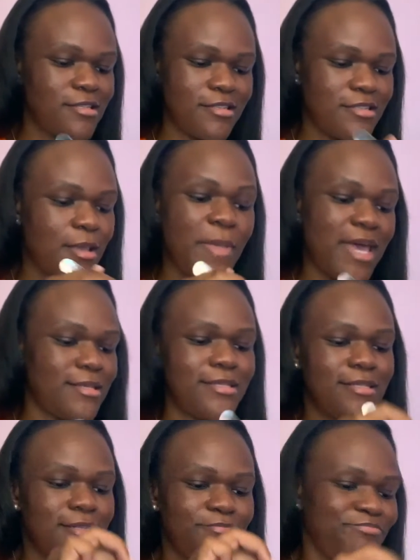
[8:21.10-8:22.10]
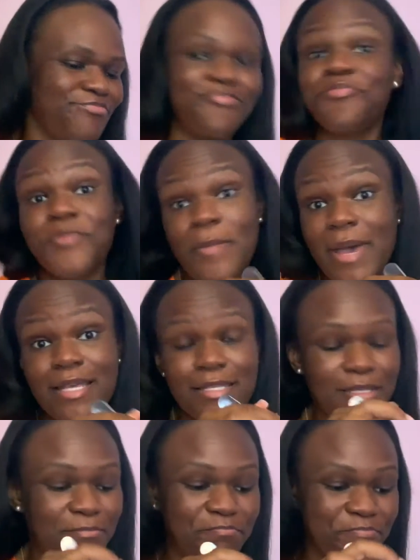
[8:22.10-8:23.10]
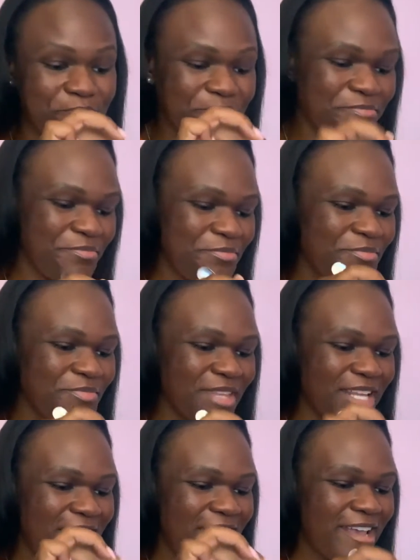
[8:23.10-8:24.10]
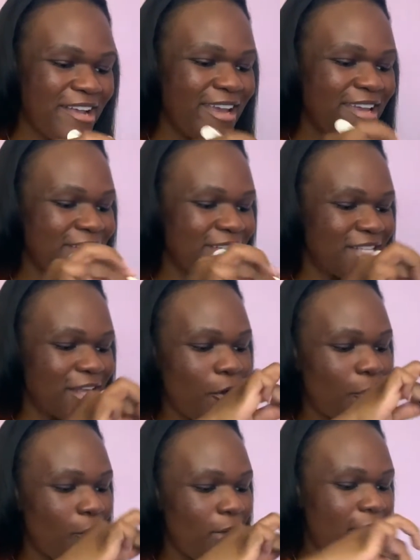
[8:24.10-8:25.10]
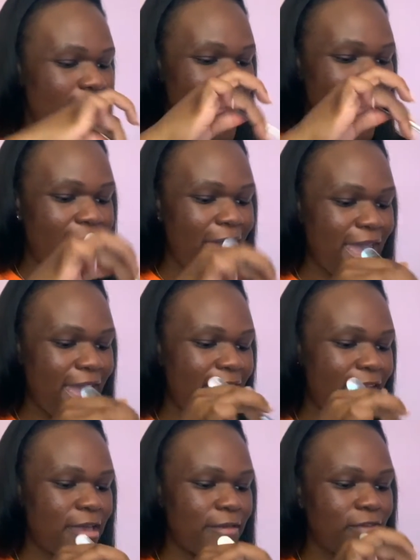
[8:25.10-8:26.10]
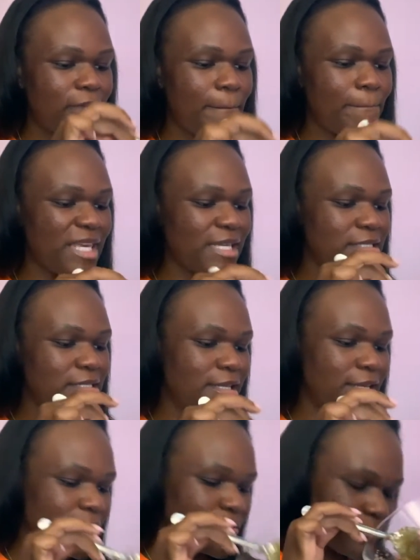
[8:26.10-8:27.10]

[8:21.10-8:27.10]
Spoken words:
the best. The best. Alright, so I have mixed in